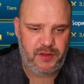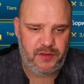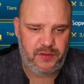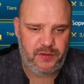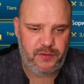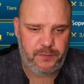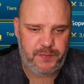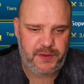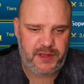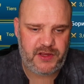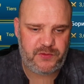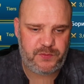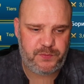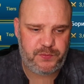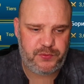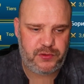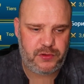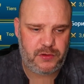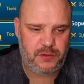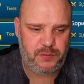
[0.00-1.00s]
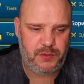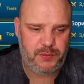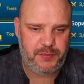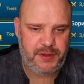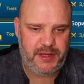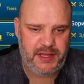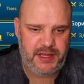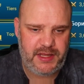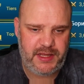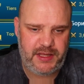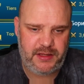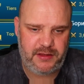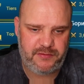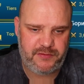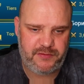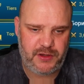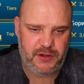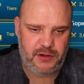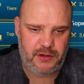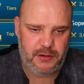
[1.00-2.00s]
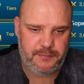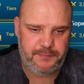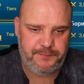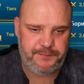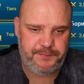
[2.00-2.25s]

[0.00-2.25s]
biggest problem here you've got,